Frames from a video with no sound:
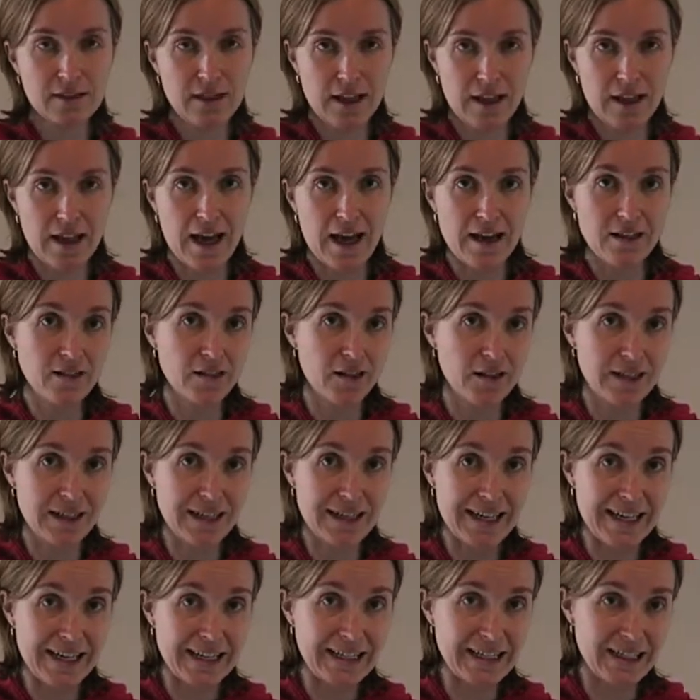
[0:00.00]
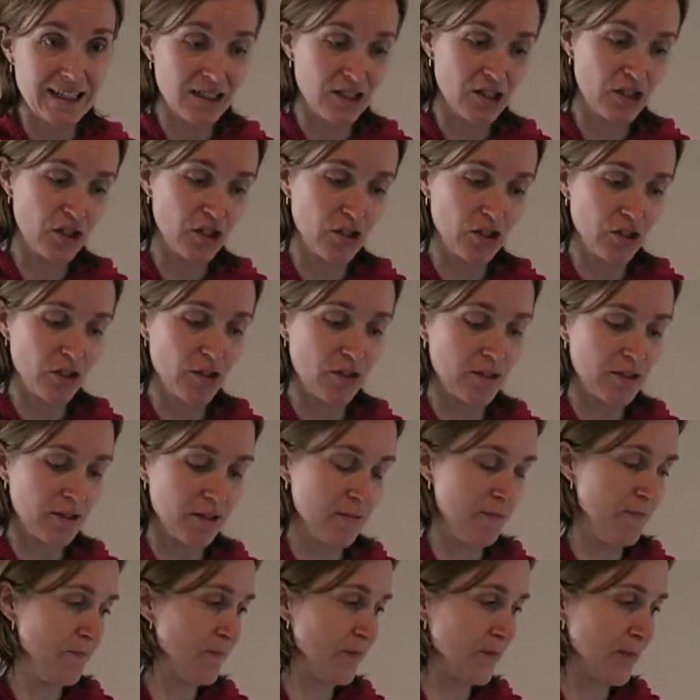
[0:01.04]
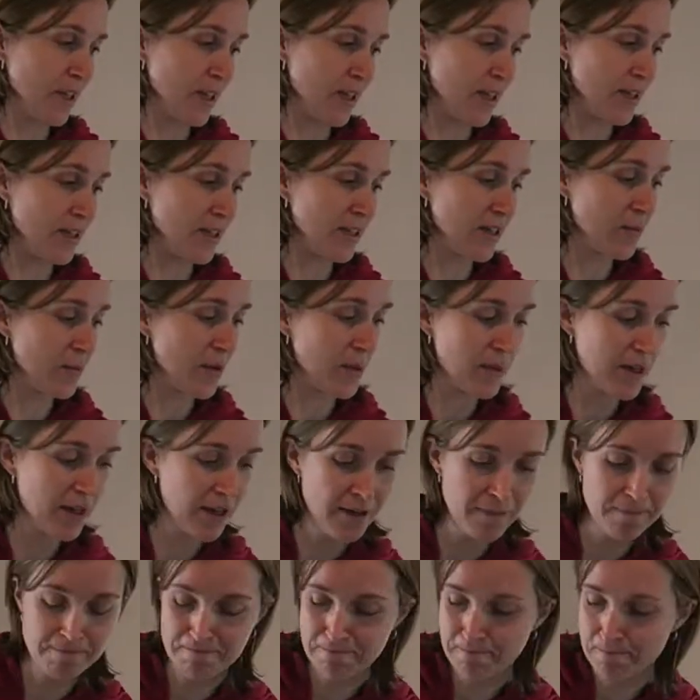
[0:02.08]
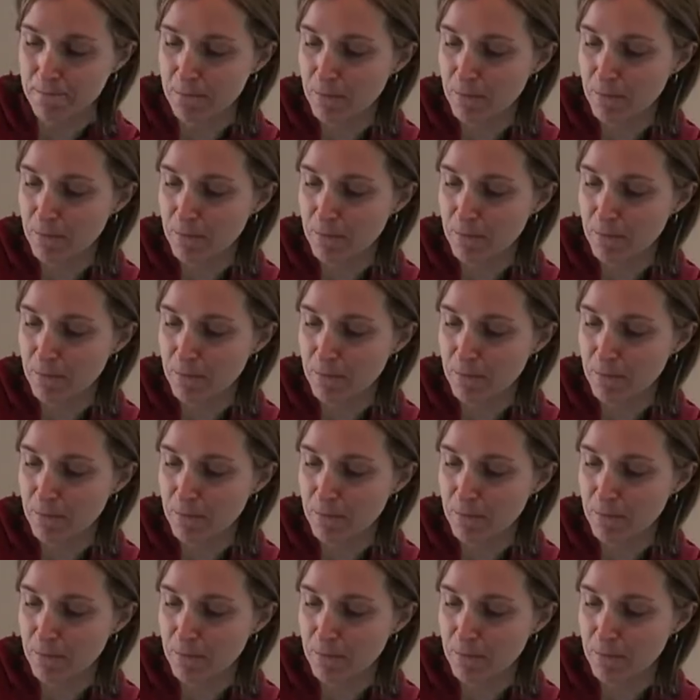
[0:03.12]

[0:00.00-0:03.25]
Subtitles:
in case I need to use them in Namibia.